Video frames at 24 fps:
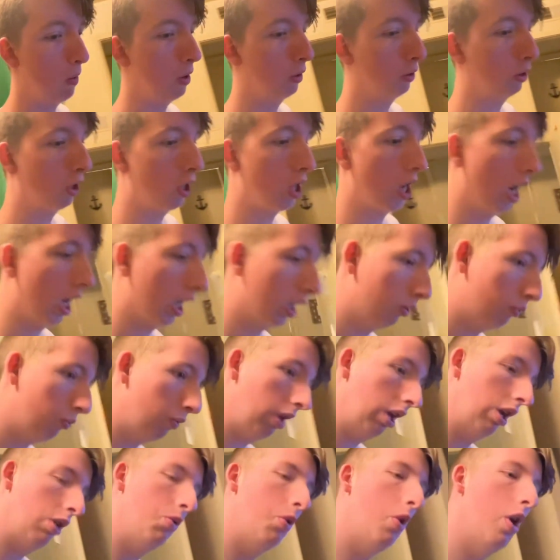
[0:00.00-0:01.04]
I'm gonna try to
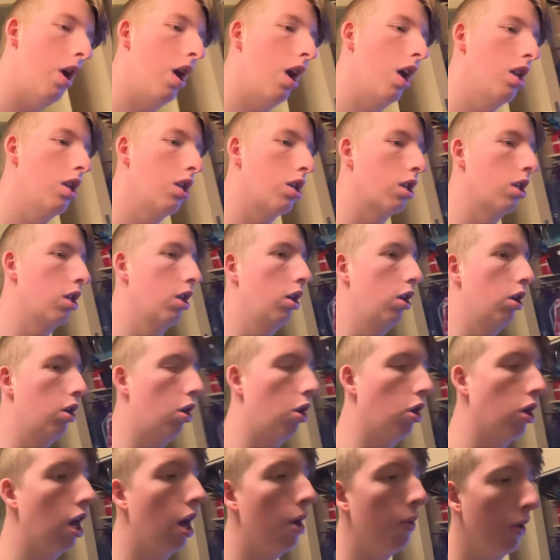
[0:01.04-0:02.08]
rearrange,
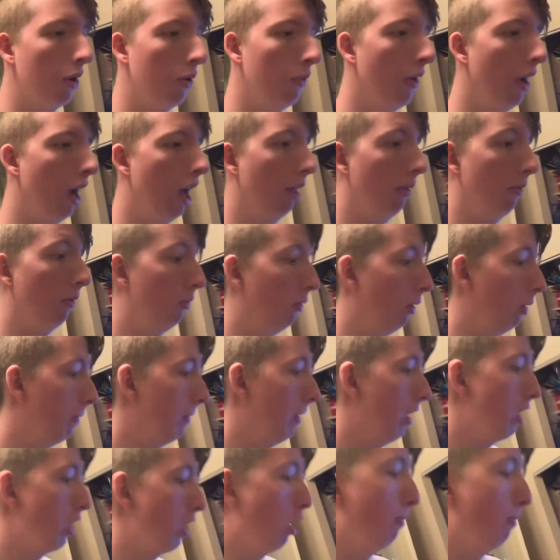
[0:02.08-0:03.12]
or not rearrange, but rearrange all